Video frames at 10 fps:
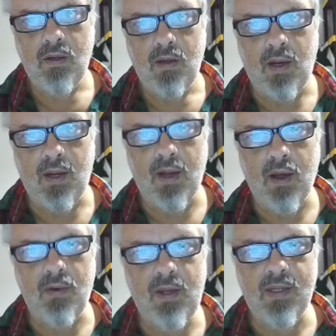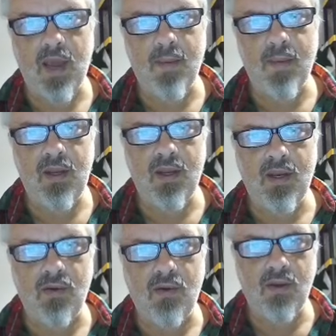And now he's happy, and
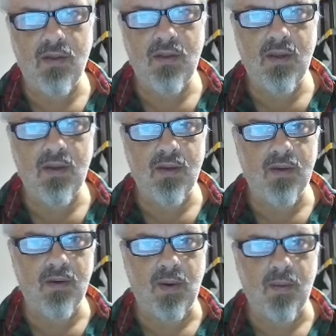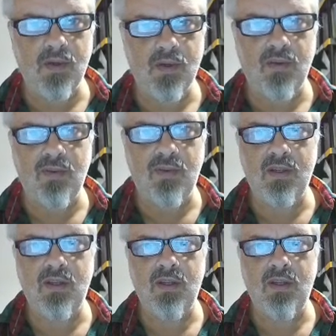now all the other members of his